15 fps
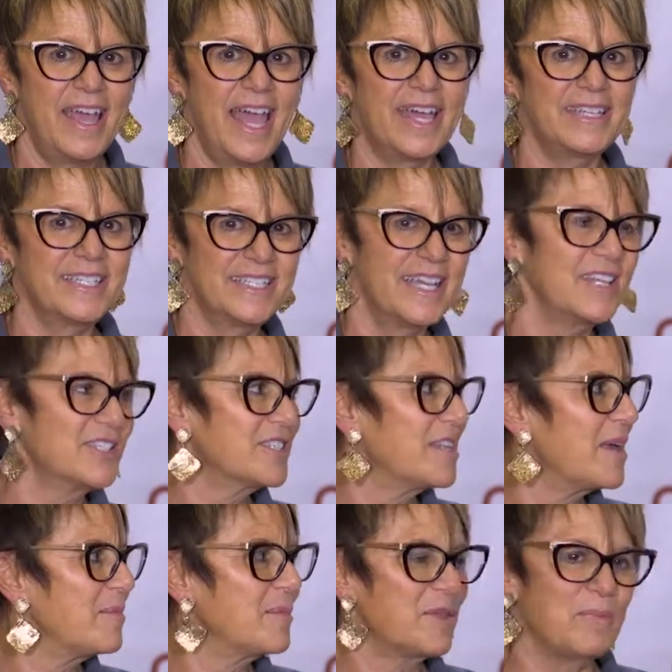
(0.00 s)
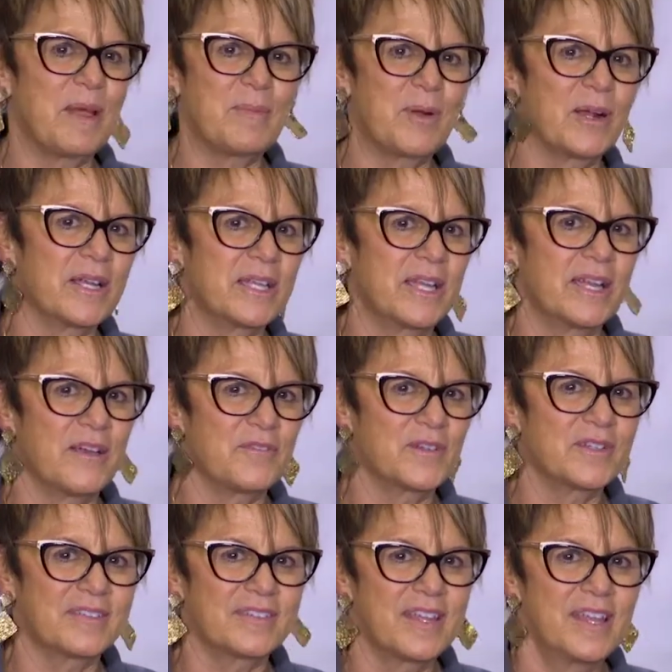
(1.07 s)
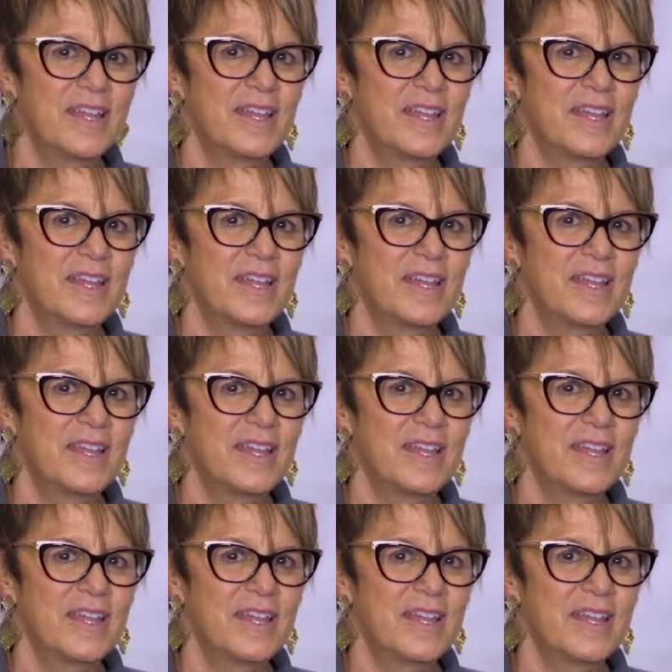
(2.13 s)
had to touch them with my marketing efforts.